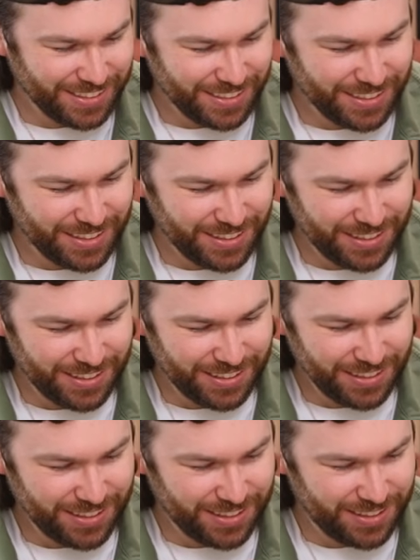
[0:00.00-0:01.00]

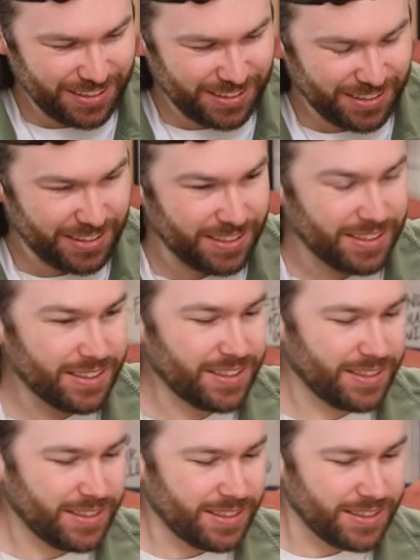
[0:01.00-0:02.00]

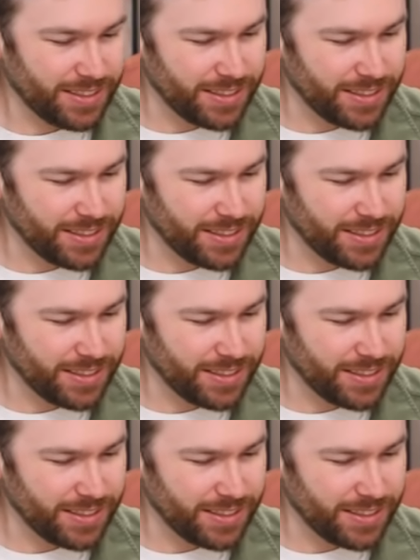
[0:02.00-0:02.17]
(not speaking)